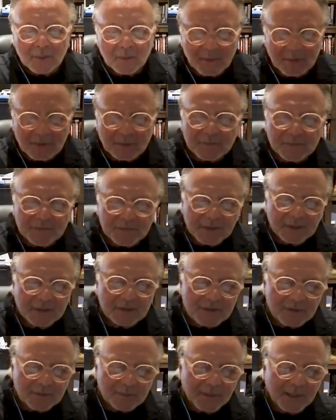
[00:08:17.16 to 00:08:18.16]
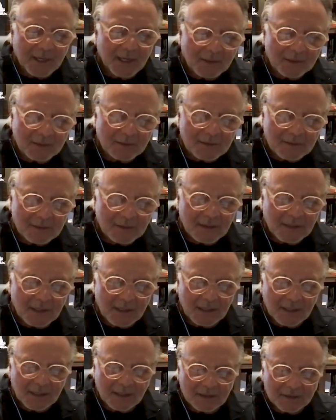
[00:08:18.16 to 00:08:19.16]
One of the things about
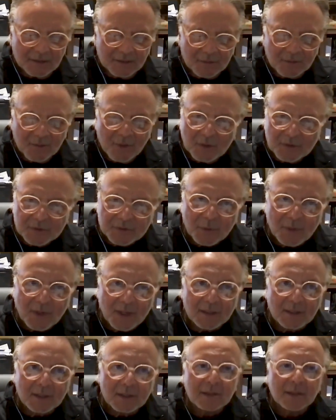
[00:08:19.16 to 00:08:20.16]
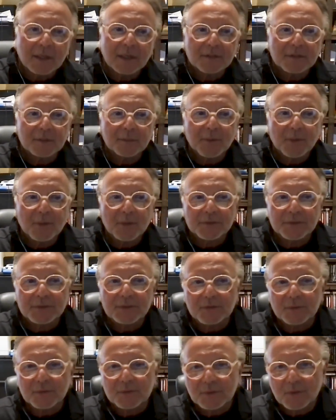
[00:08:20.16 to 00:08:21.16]
the RoseWater, as
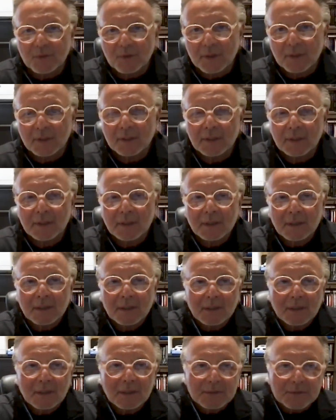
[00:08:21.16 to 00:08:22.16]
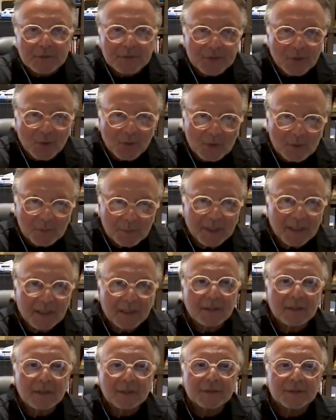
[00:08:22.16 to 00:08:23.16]
opposed to your solar
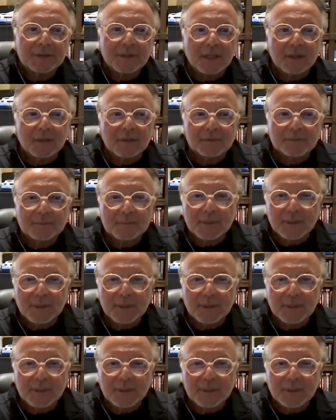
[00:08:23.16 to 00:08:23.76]
panels, and